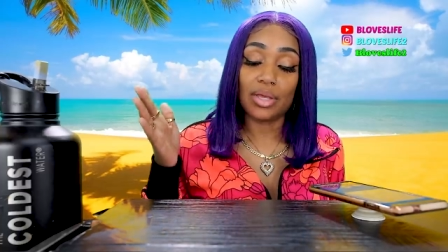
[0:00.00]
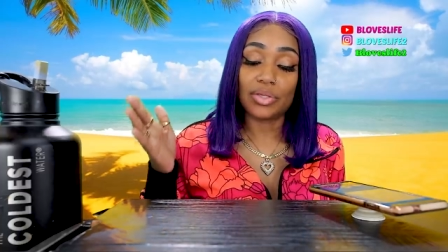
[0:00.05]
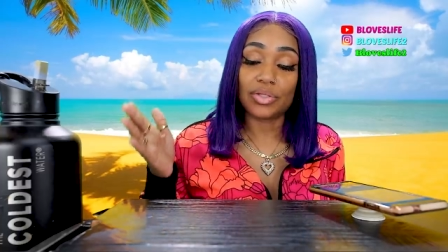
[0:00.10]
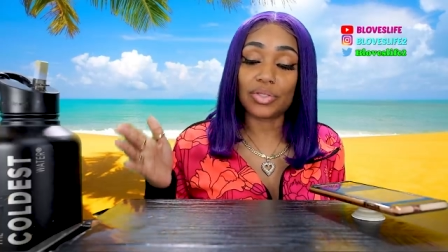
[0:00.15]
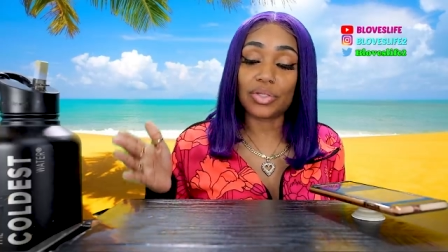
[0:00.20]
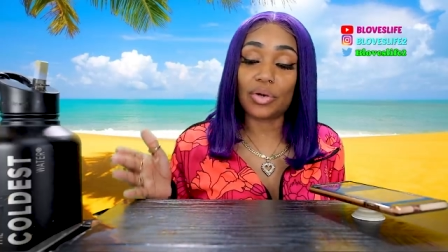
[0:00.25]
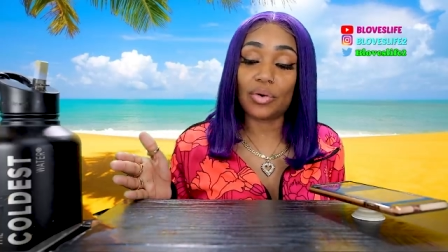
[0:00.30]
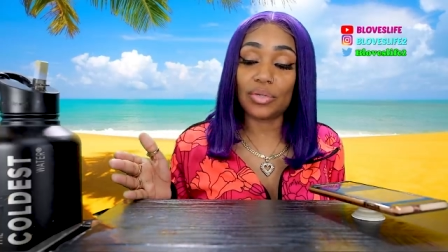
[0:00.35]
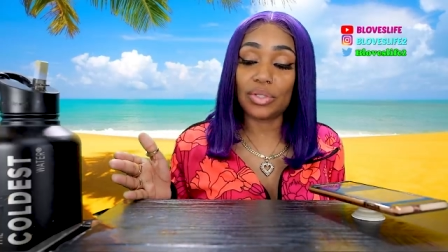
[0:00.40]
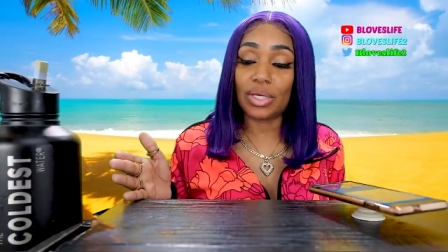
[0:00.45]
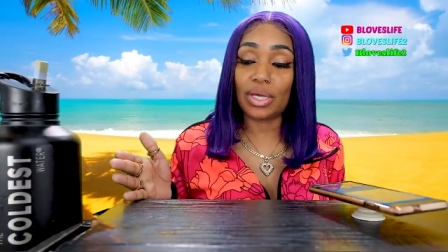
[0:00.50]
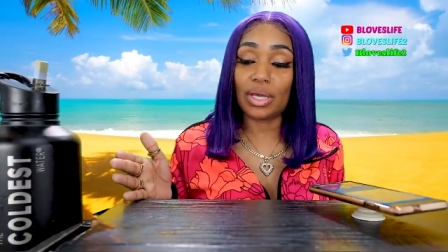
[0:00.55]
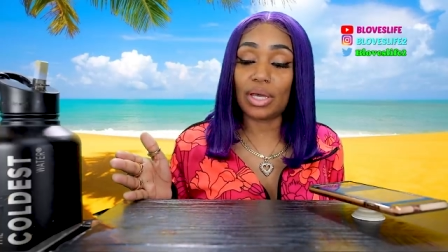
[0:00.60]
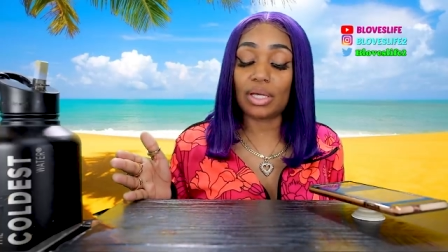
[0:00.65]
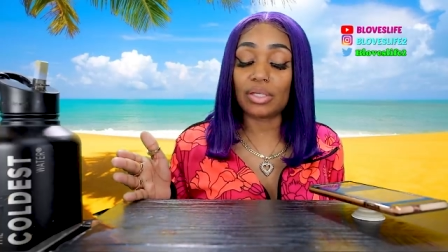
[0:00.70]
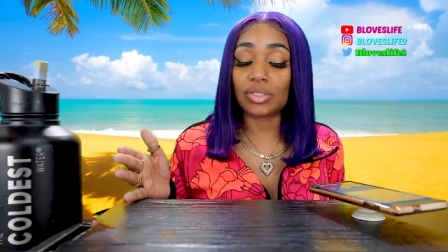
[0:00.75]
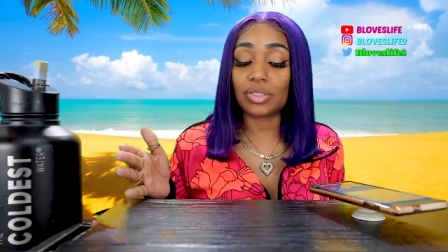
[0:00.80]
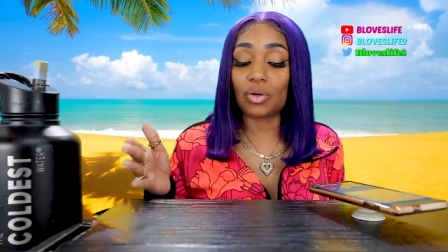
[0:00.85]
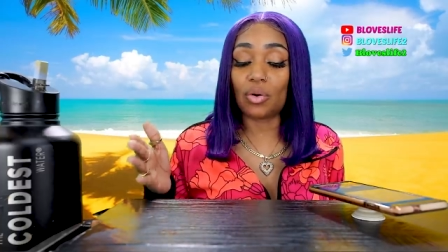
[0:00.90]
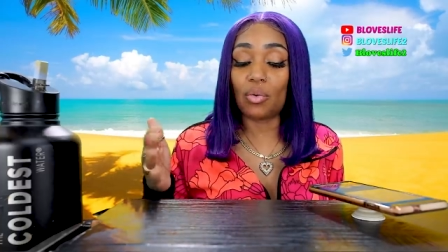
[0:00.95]
so
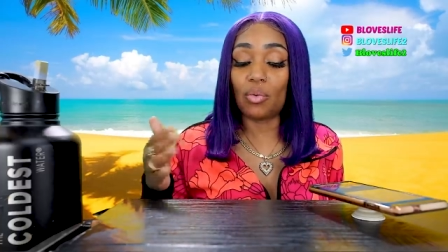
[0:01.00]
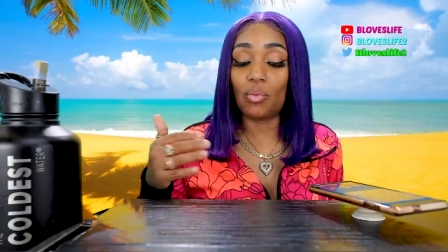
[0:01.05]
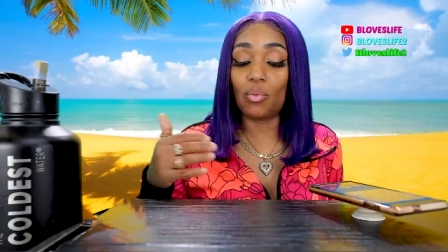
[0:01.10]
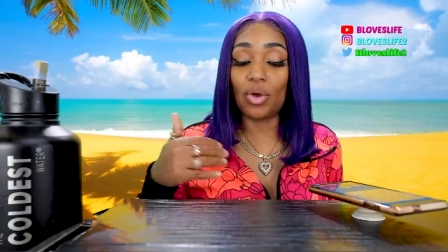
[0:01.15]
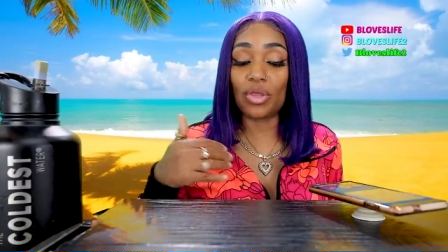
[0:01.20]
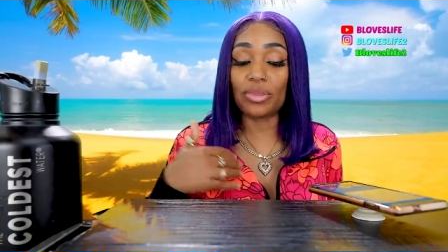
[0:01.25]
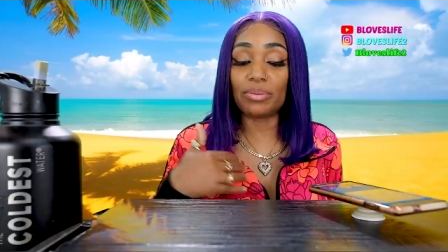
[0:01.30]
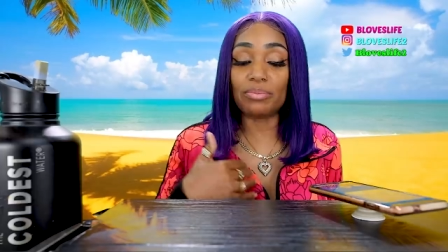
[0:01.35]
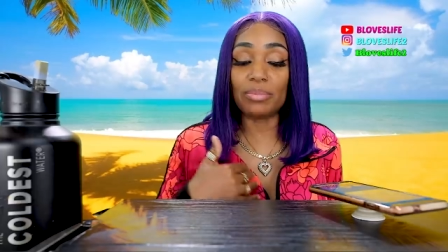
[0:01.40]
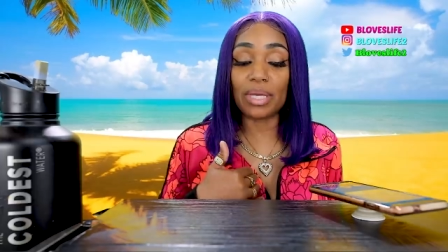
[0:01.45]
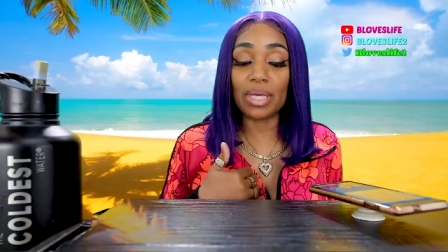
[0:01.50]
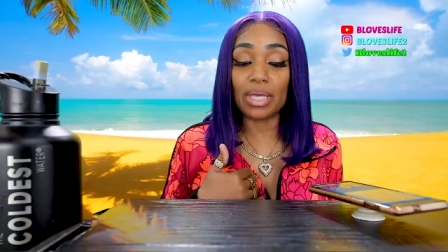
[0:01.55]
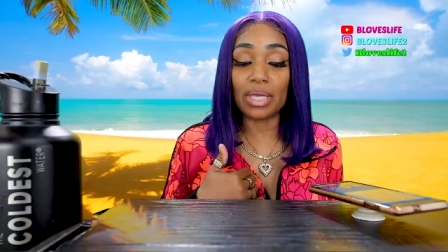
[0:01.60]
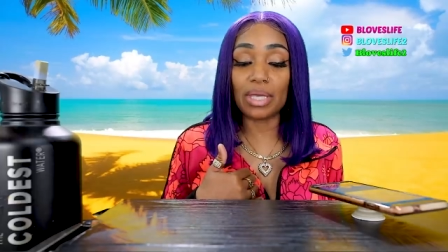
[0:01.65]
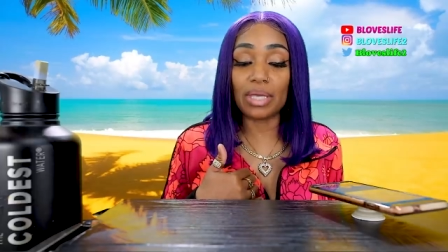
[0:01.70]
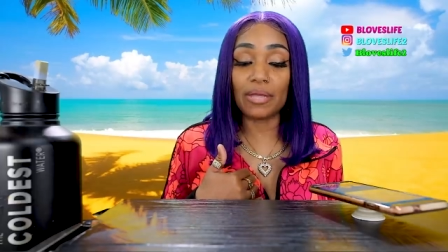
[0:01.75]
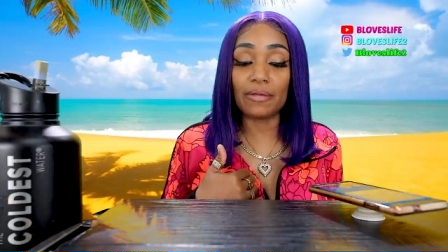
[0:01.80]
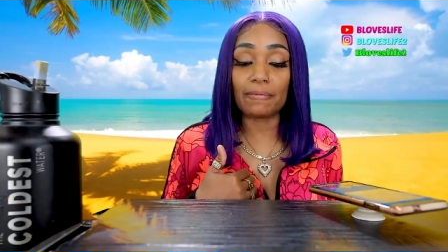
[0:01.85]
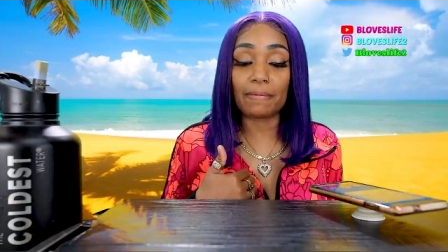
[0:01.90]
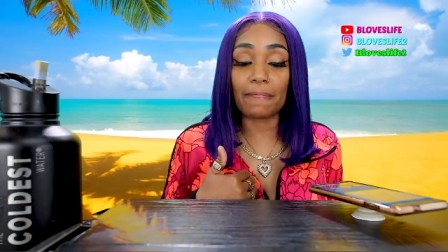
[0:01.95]
yeah, so with
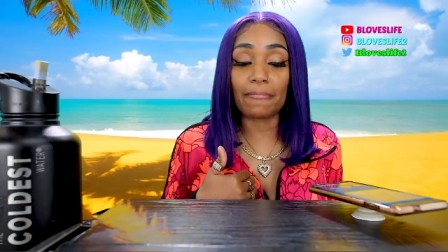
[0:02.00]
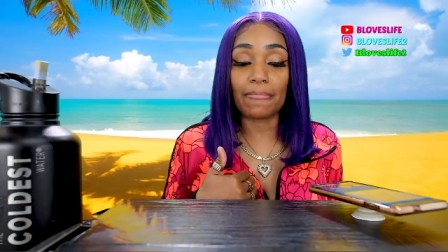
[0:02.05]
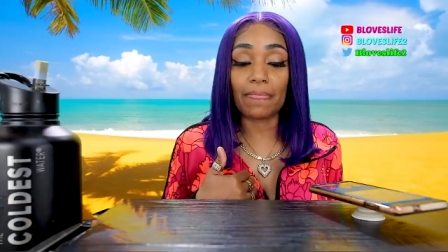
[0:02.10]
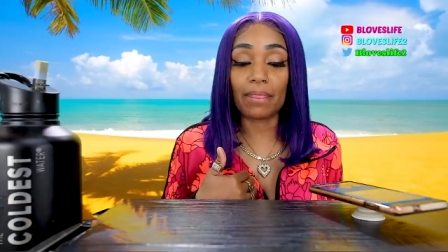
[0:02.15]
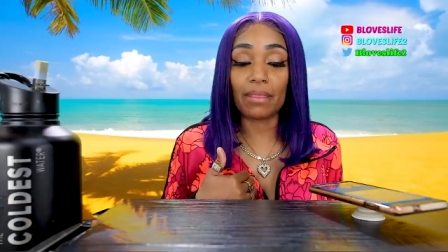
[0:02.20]
me,